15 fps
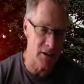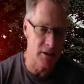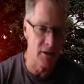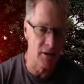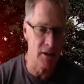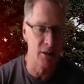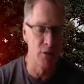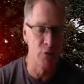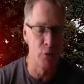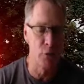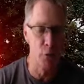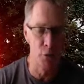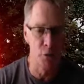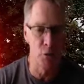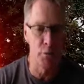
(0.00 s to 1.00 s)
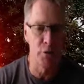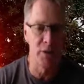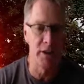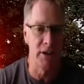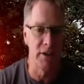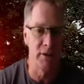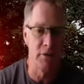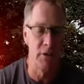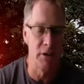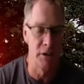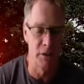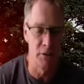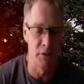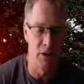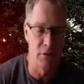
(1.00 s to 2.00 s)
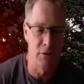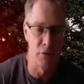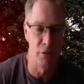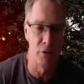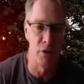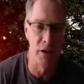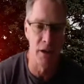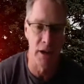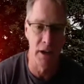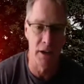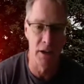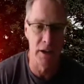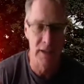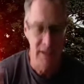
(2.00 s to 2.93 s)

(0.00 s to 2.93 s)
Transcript: It's 42% of it is infrared A.